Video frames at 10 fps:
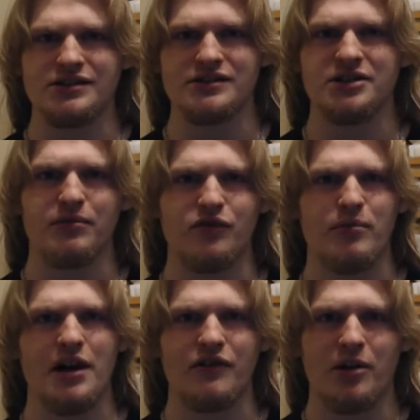some of you
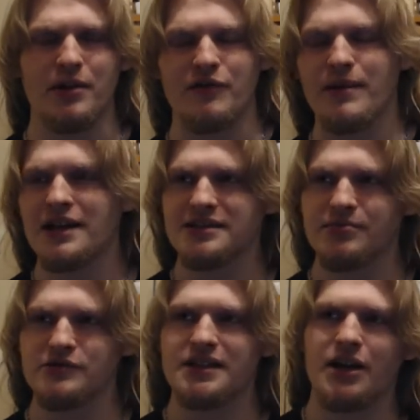may have come here from that because I
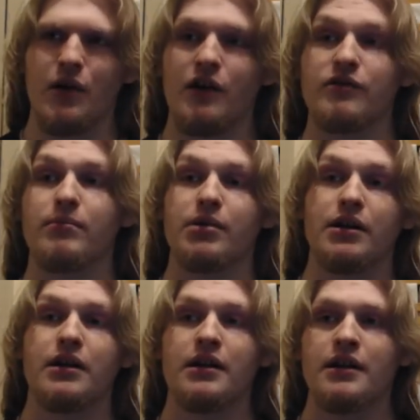post there quite often, but
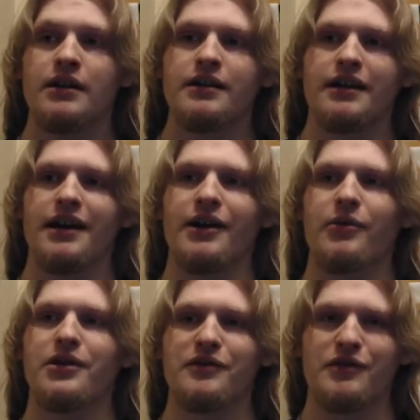yeah,
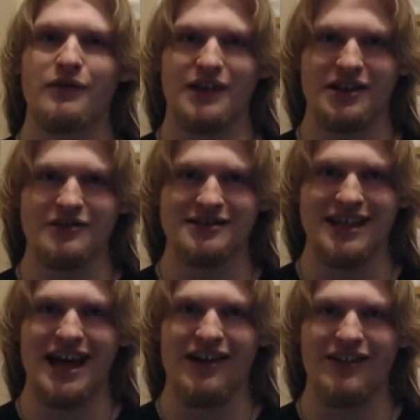one of the videos
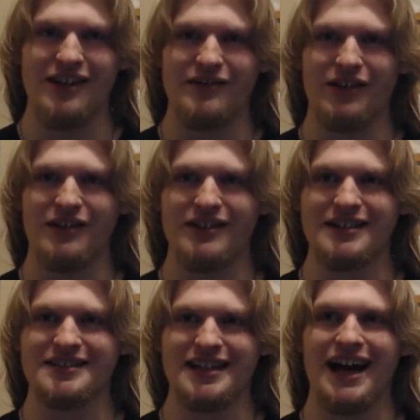there where they've got
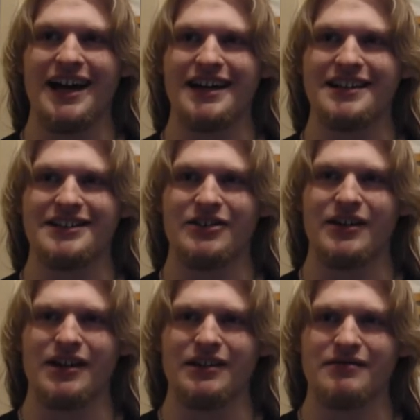this guy
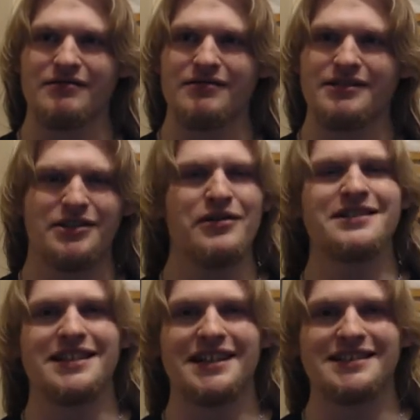he's
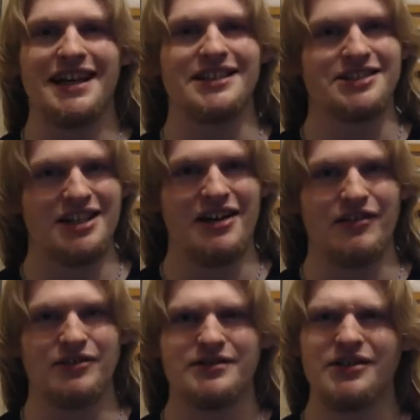criticising Ed
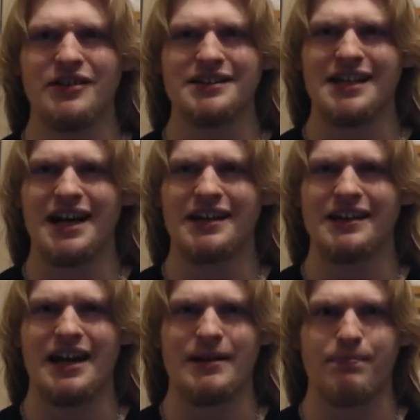Sheeran, who's not
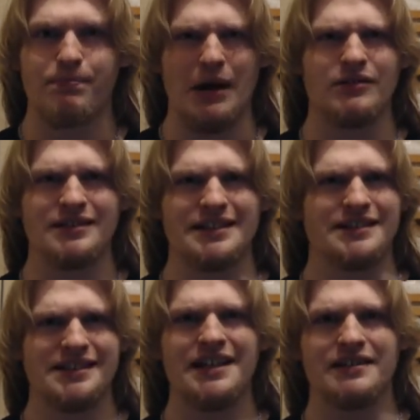exactly a belty
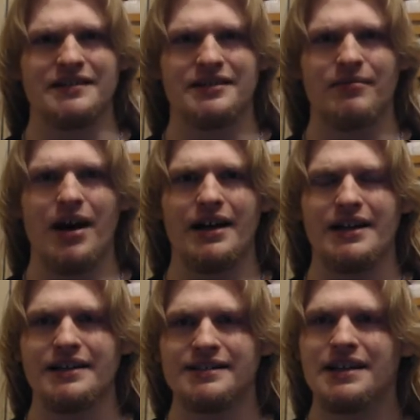singer to my
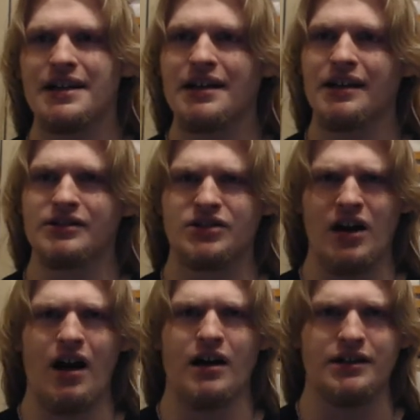ears, and just,
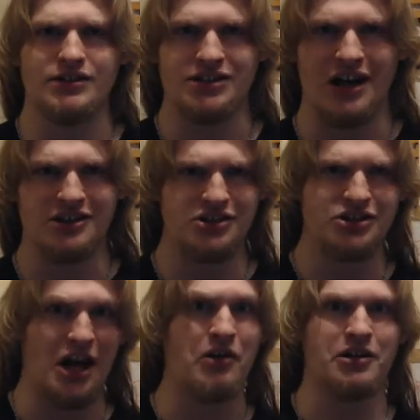he's just
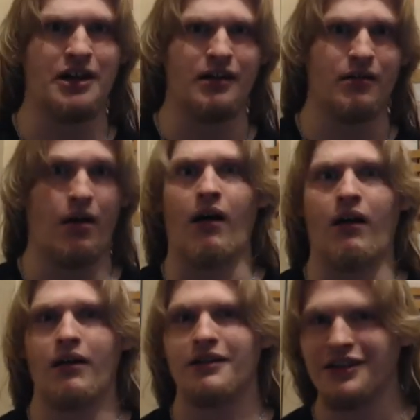shouting,
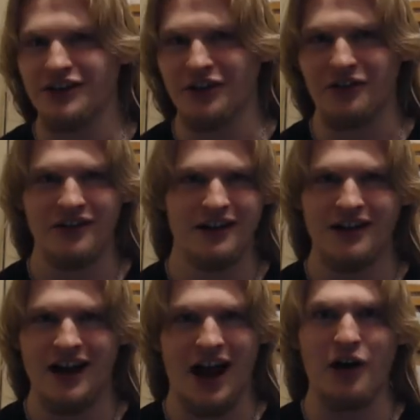
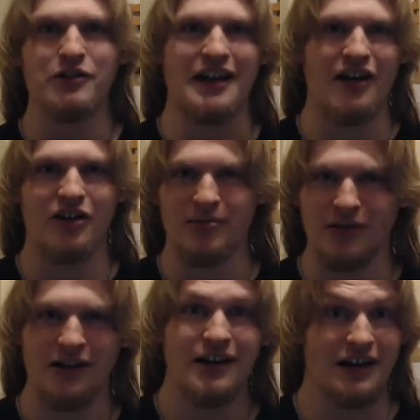how
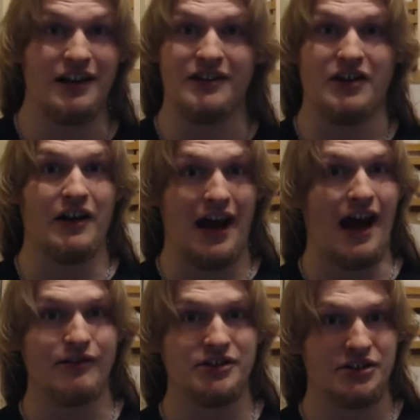terrible, he's gonna
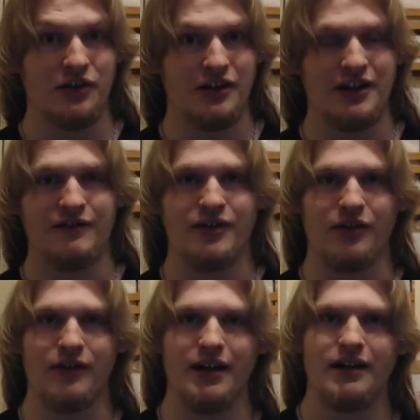have a short-lived
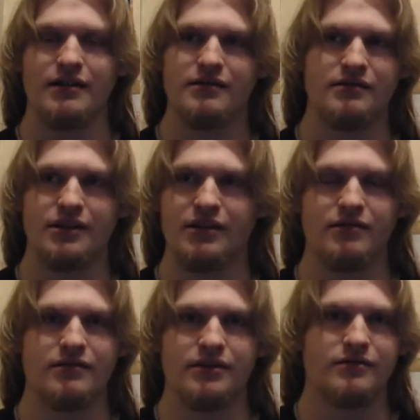career, and,
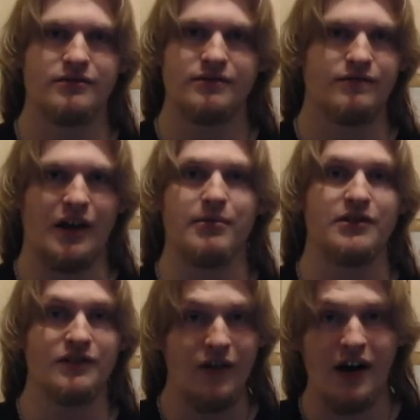dude's famous
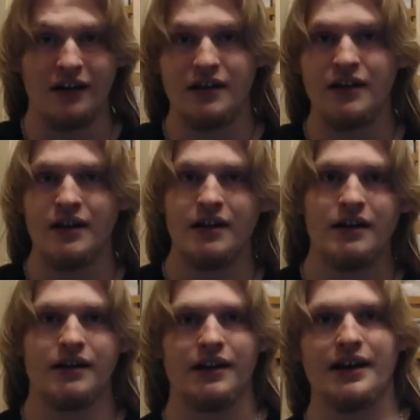as fuck.
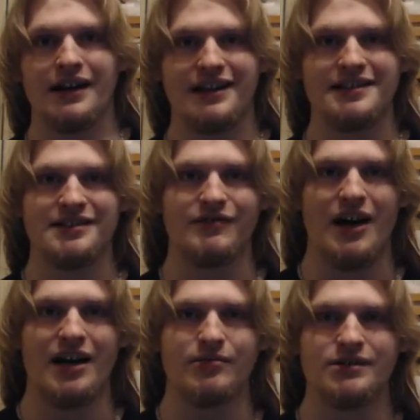Clearly it's a
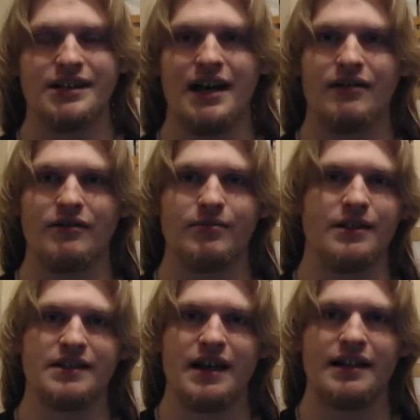viable sound, but
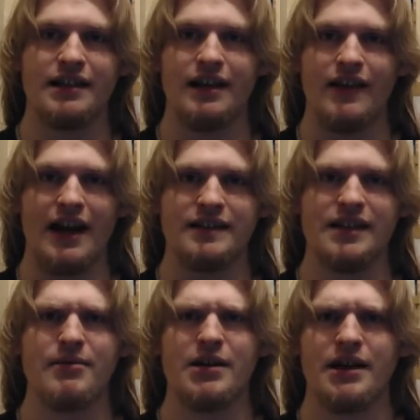this idea that it's
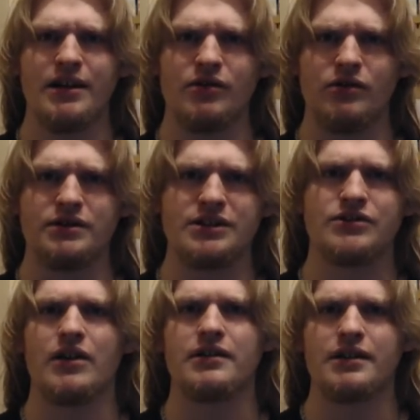limiting or
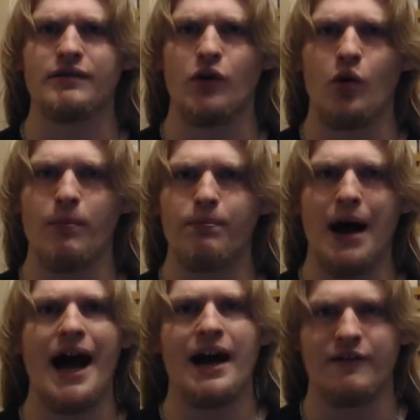destructive or
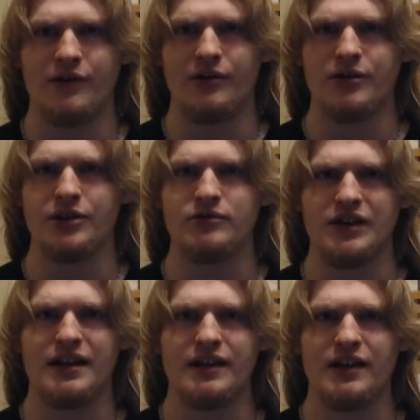bad for you to use
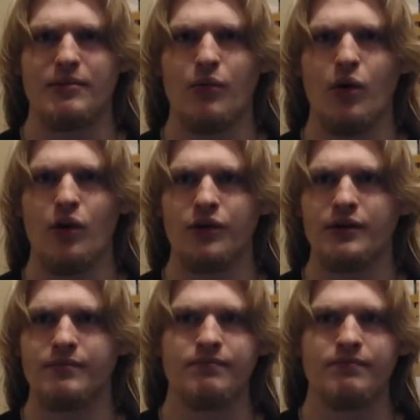anything more than